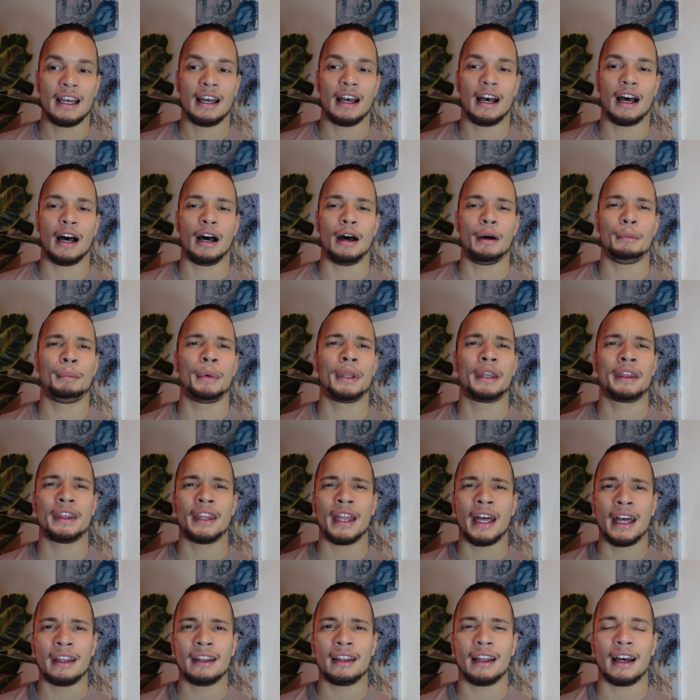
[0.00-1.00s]
Uh, but
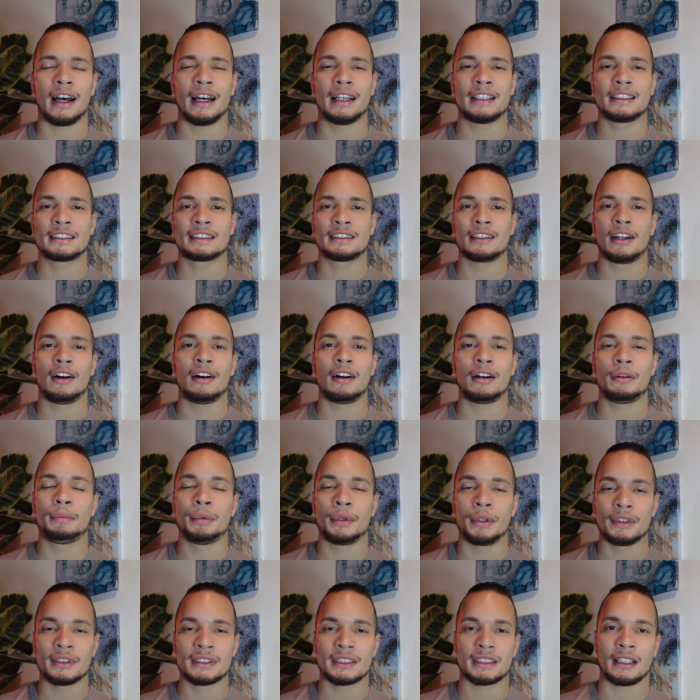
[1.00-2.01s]
then I saw a
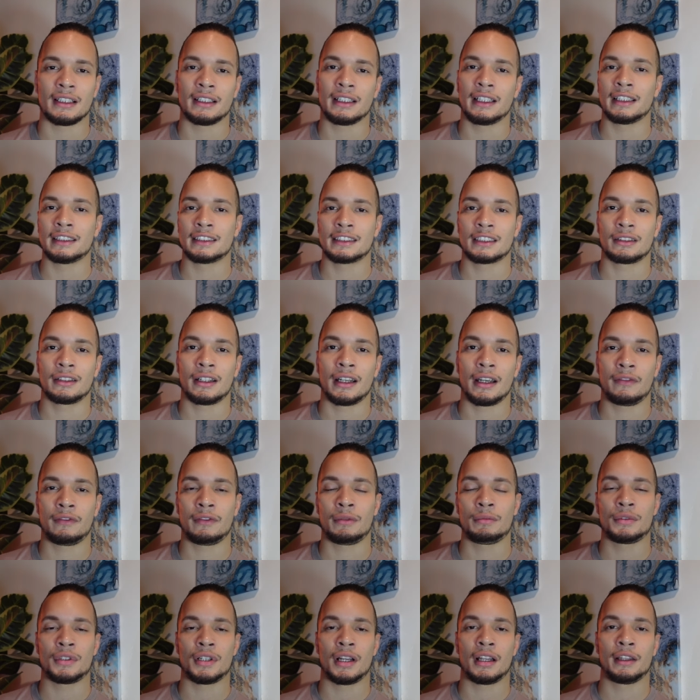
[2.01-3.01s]
post on Instagram
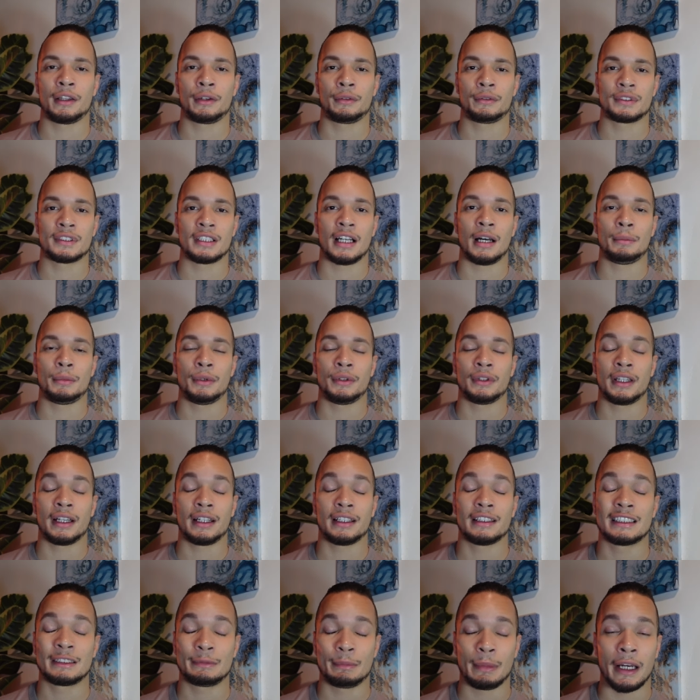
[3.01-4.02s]
from John Leguizamo that
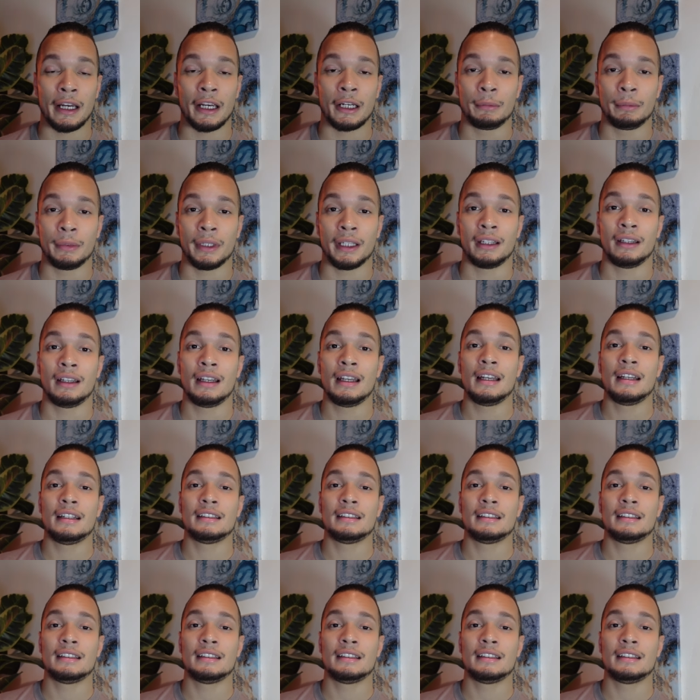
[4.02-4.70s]
inspired me